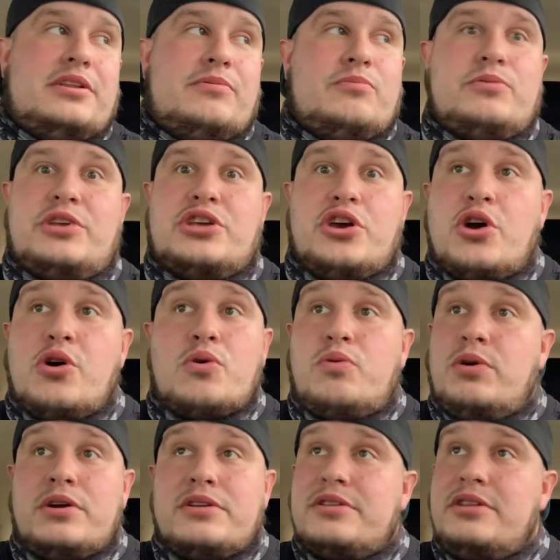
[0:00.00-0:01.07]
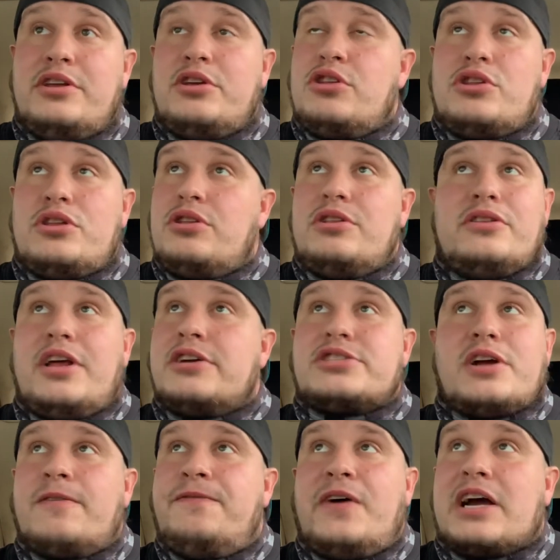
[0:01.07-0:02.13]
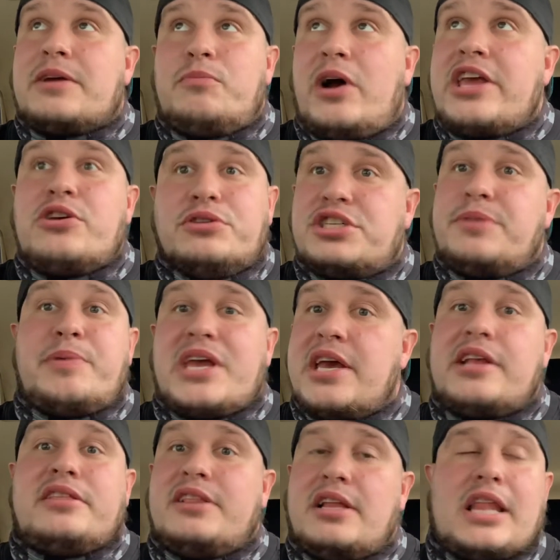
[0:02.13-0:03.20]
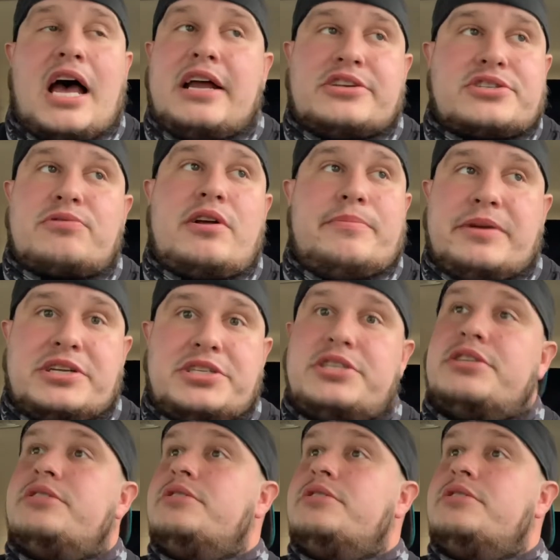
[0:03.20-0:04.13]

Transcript: you, there's no fucking way you should be hitting the line of scrimmage.